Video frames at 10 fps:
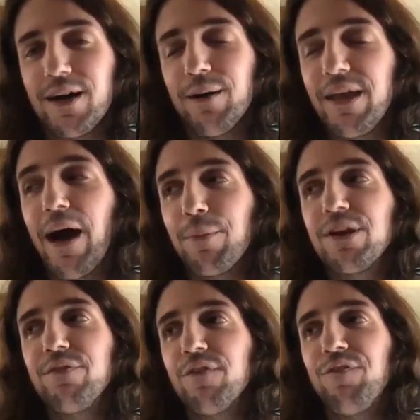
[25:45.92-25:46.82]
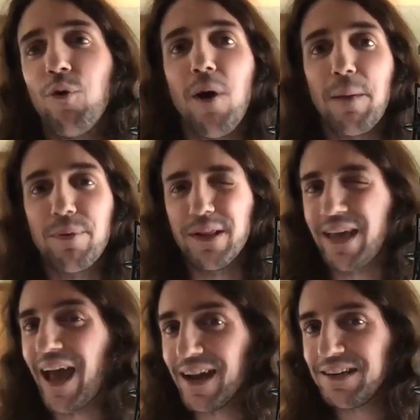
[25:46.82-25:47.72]
Yeah, I'm going to give you the full hyperlink
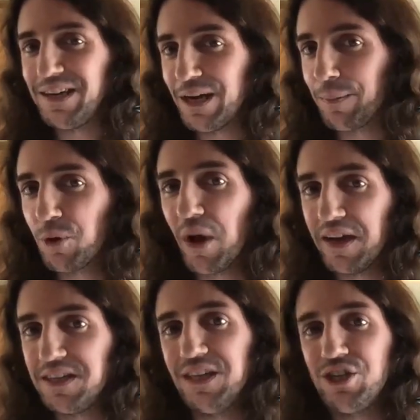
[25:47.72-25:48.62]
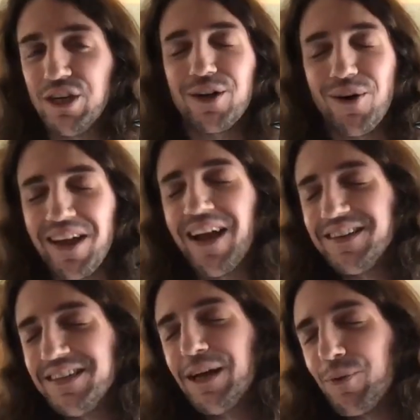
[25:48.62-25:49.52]
at DWATG. Go to at
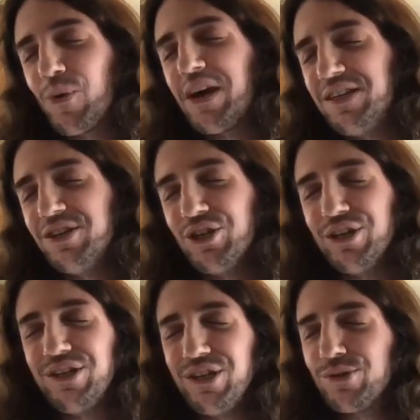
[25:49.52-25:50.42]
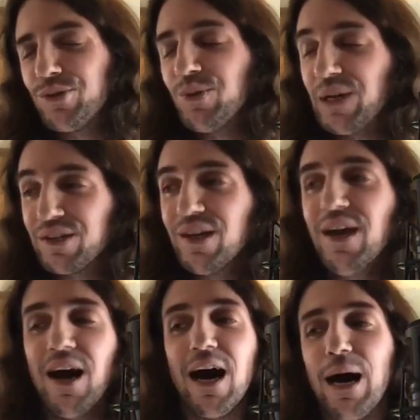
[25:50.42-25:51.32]
DWATG. Jeez Louise.
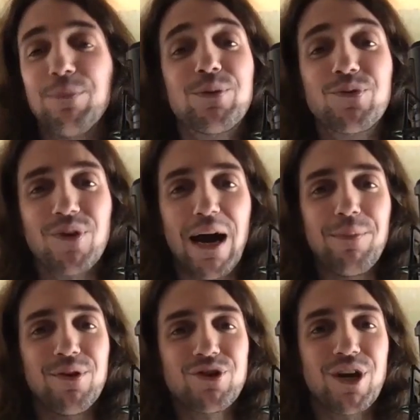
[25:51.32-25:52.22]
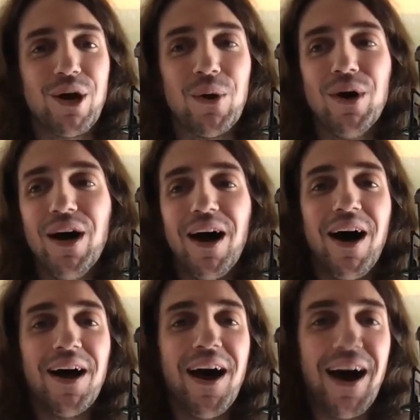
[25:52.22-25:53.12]
Subscribe to the show
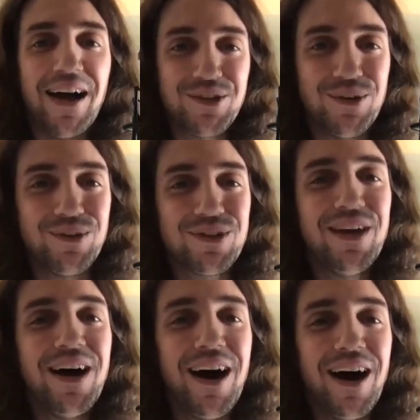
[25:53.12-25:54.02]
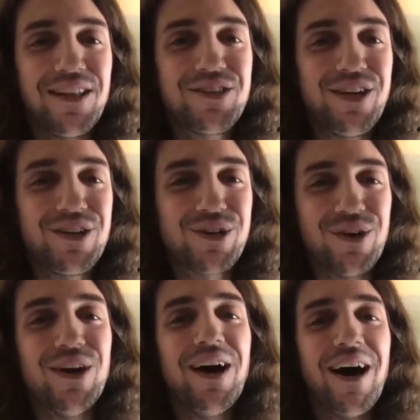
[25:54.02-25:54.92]
on iTunes, on
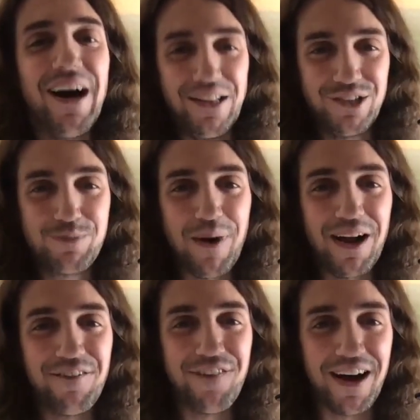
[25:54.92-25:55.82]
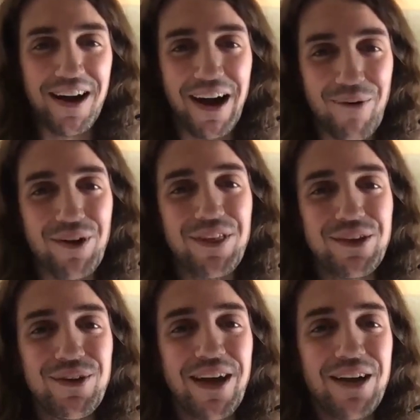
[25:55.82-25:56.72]
Stitcher, on Spotify. I want to thank
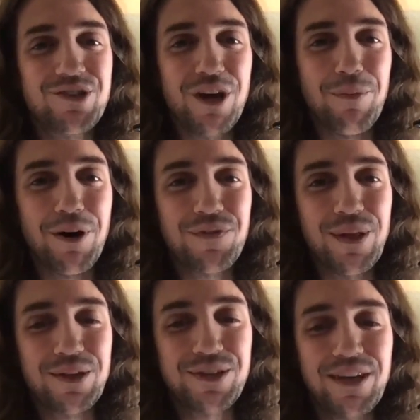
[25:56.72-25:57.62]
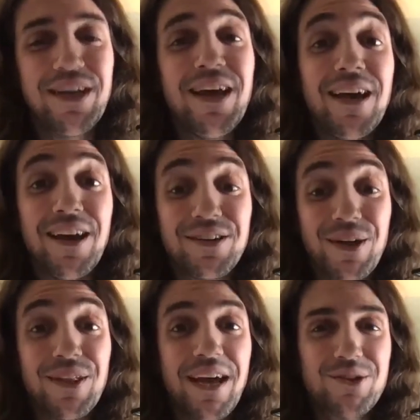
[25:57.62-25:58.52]
you guys so much for listening. And until
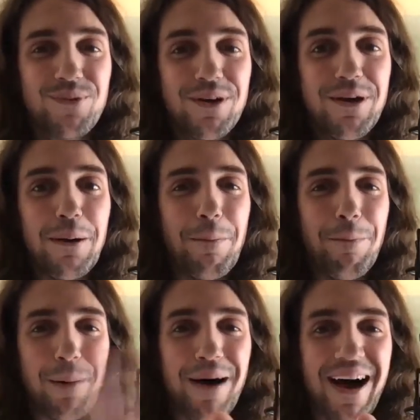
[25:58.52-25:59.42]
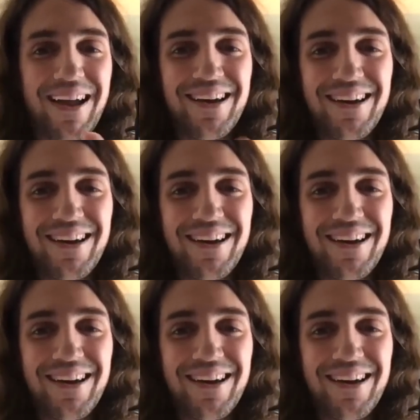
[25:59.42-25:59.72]
the next one, bye-bye.